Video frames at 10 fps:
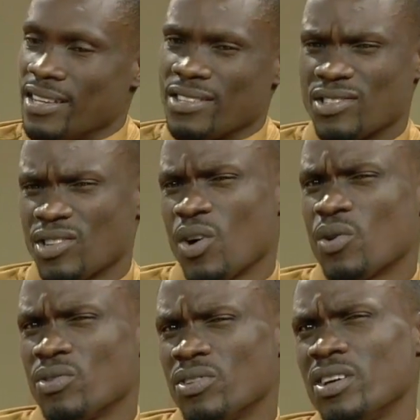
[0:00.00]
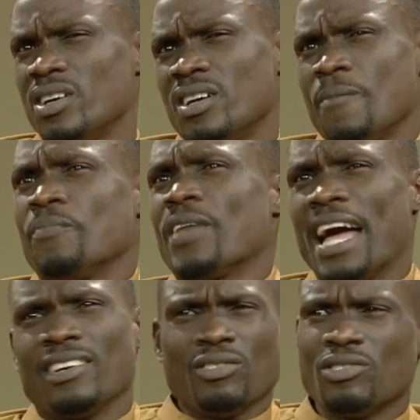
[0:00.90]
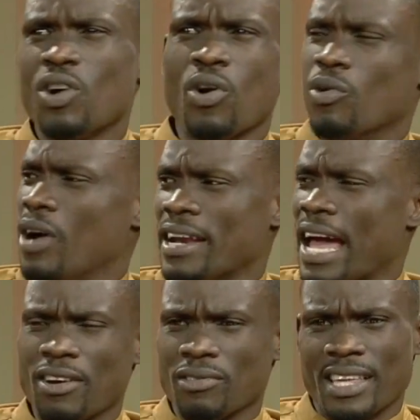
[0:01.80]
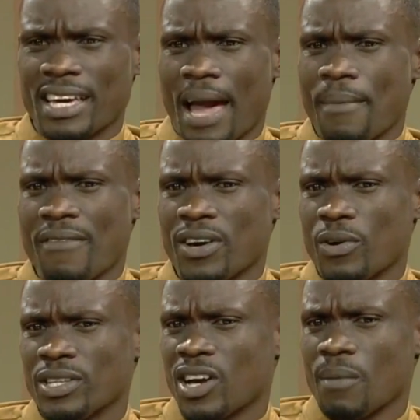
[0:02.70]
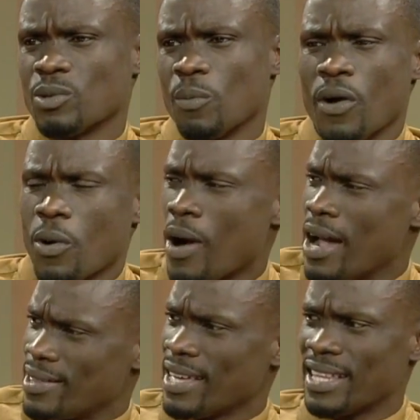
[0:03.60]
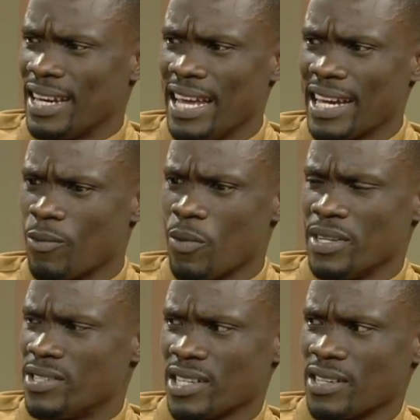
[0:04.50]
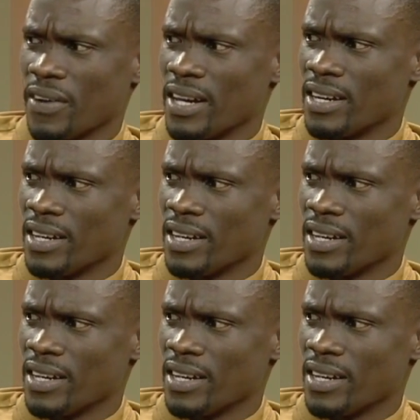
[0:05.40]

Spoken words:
So I don't know. I don't think I'm ever going to come to a point where I think that hitting a woman is justified.